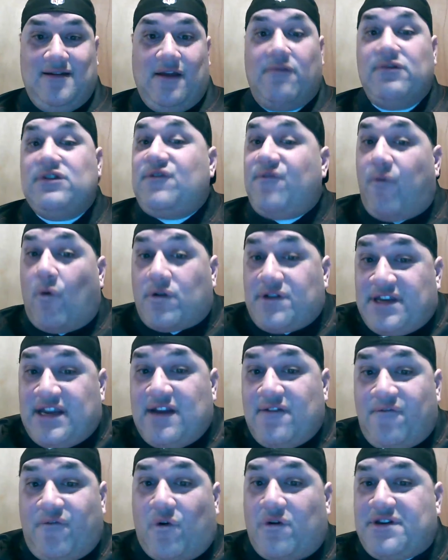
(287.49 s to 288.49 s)
It was
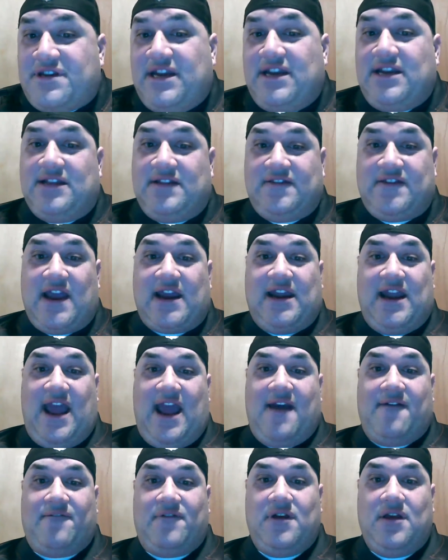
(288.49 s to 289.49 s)
14-14 in the second
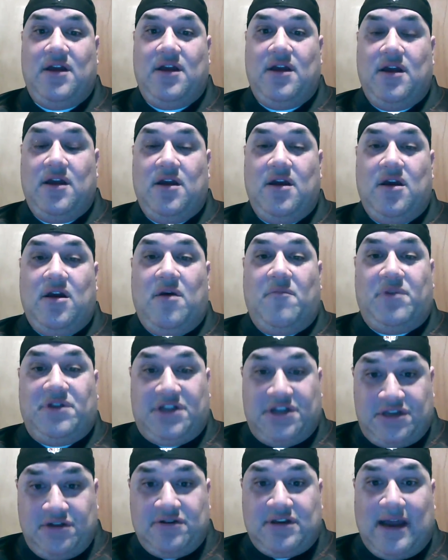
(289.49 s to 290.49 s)
half.
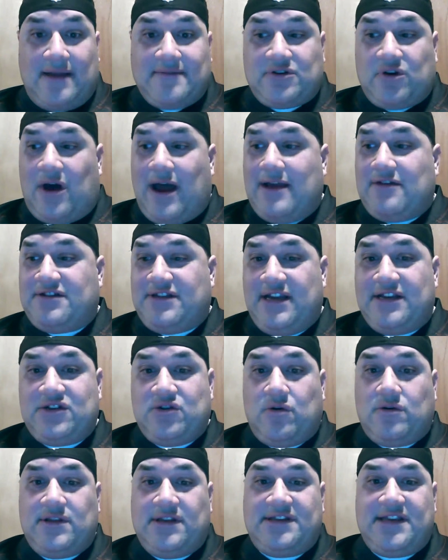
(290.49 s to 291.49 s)
But the two times Ohio State
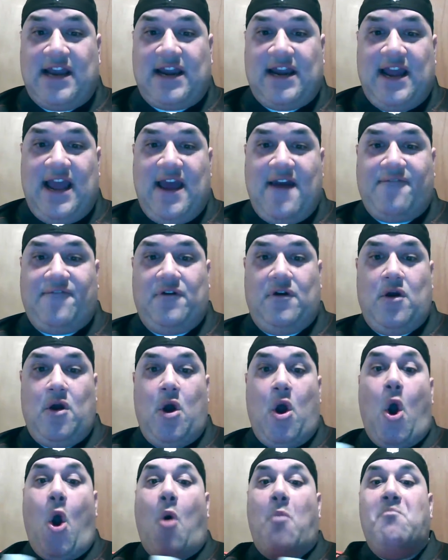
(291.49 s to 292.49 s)
scored in the second half,
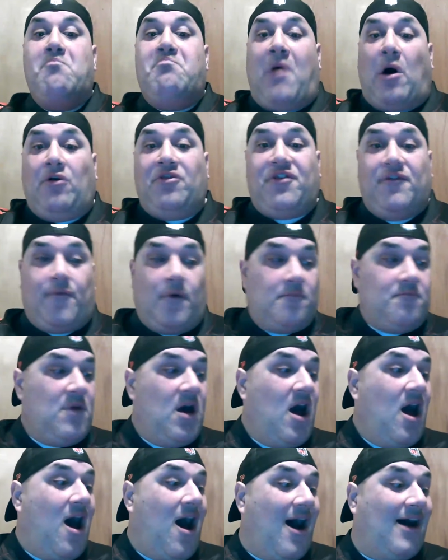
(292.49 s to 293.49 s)
both of
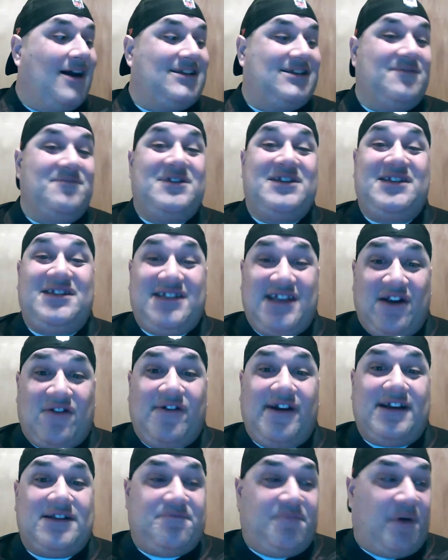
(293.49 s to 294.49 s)
them on some
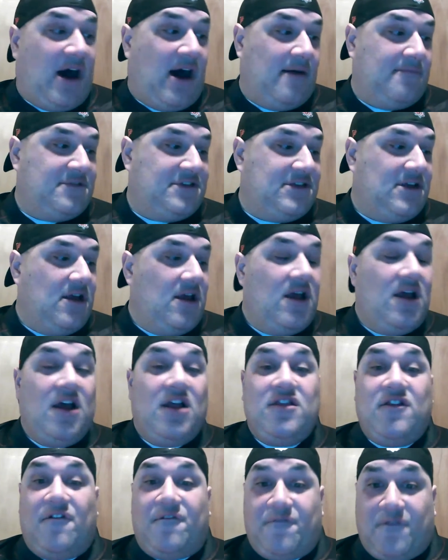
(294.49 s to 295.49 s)
serious bombs.
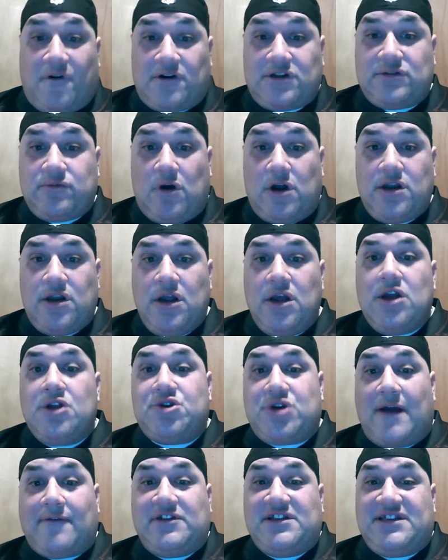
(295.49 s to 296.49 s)
The first one
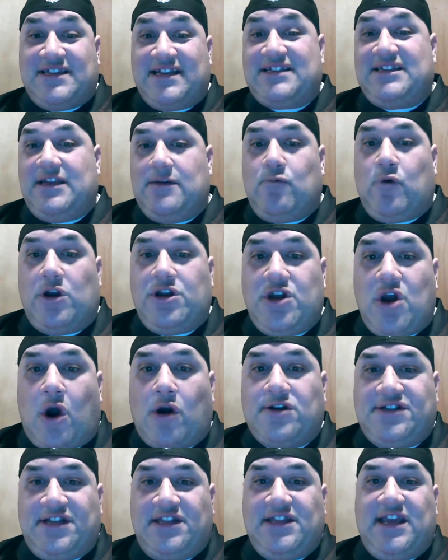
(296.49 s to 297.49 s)
traveled 61
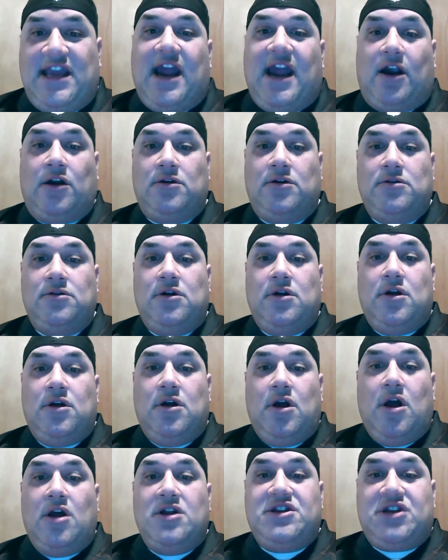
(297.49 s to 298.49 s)
yards in the air
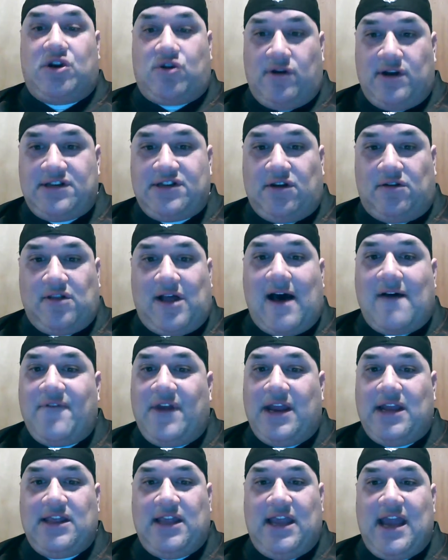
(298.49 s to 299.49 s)
to Chris
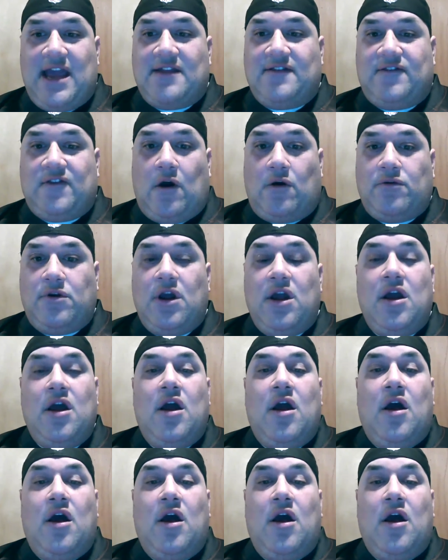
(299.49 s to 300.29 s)
Olave in the end zone.